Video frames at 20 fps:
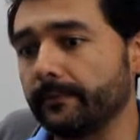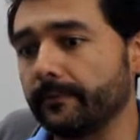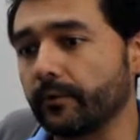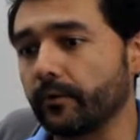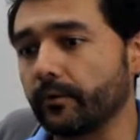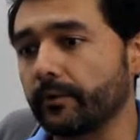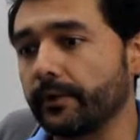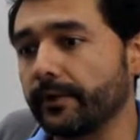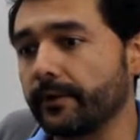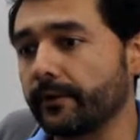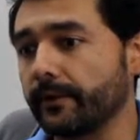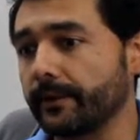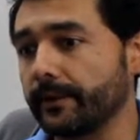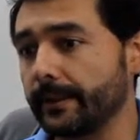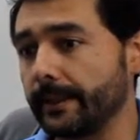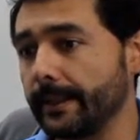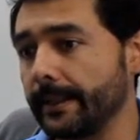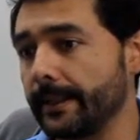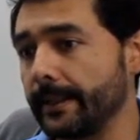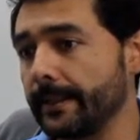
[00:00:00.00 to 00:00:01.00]
For
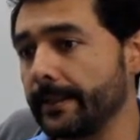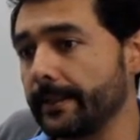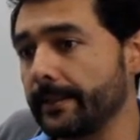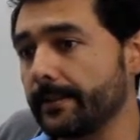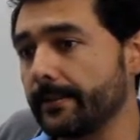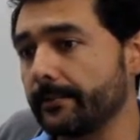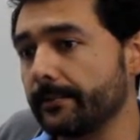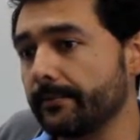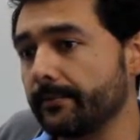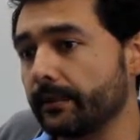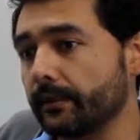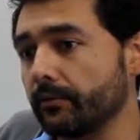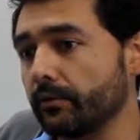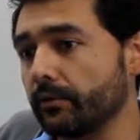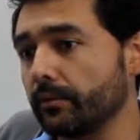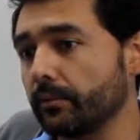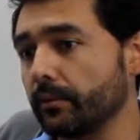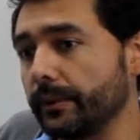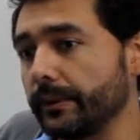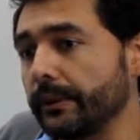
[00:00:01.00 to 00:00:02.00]
research, I have a
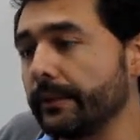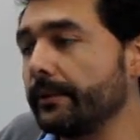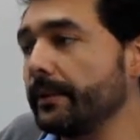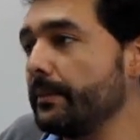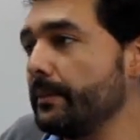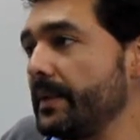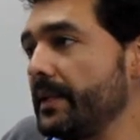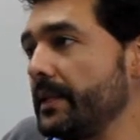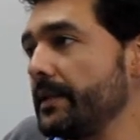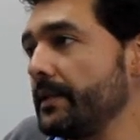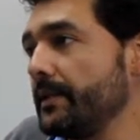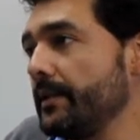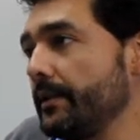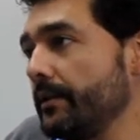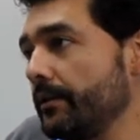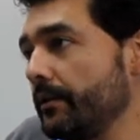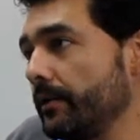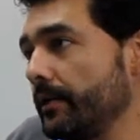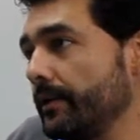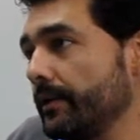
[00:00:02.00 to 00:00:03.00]
group with 3 PhD
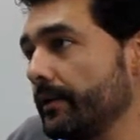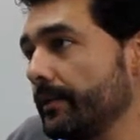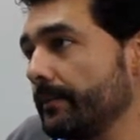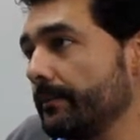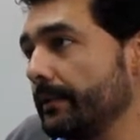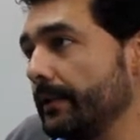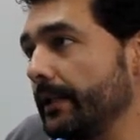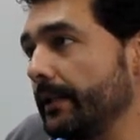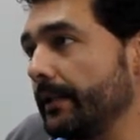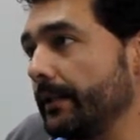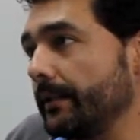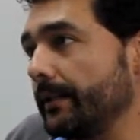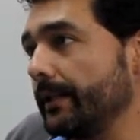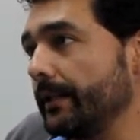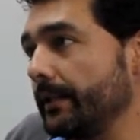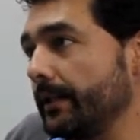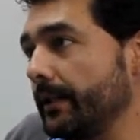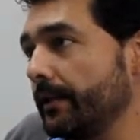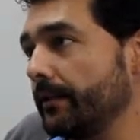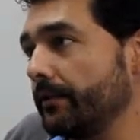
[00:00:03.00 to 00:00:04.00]
students that are
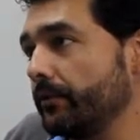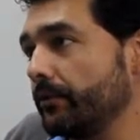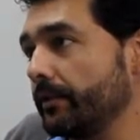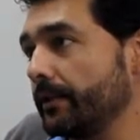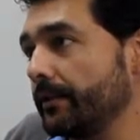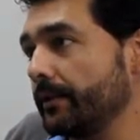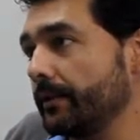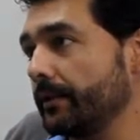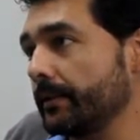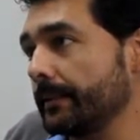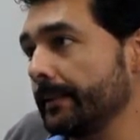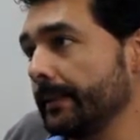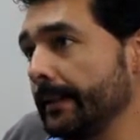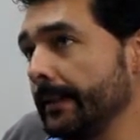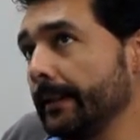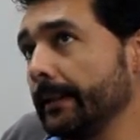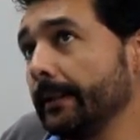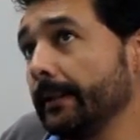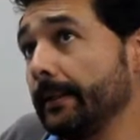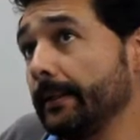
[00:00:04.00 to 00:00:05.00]
dedicated to research,
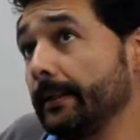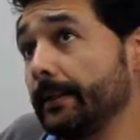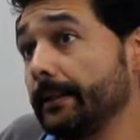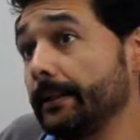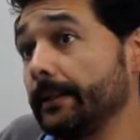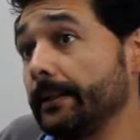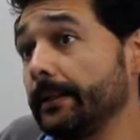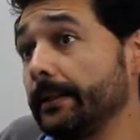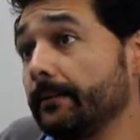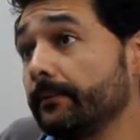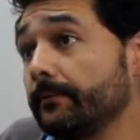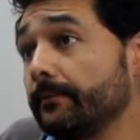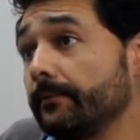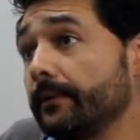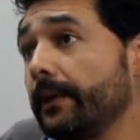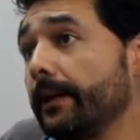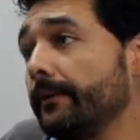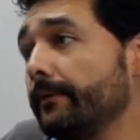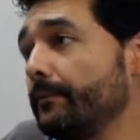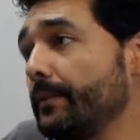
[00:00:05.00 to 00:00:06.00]
and I have
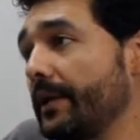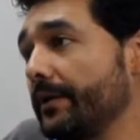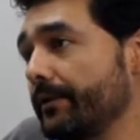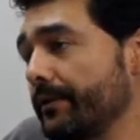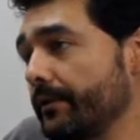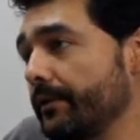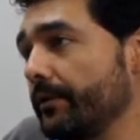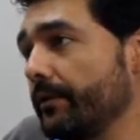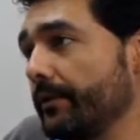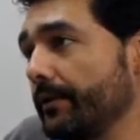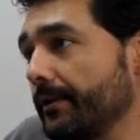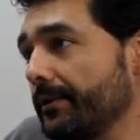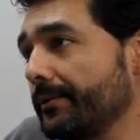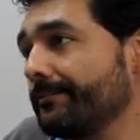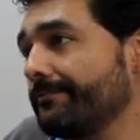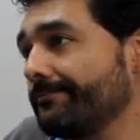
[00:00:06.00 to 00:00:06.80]
5 master students.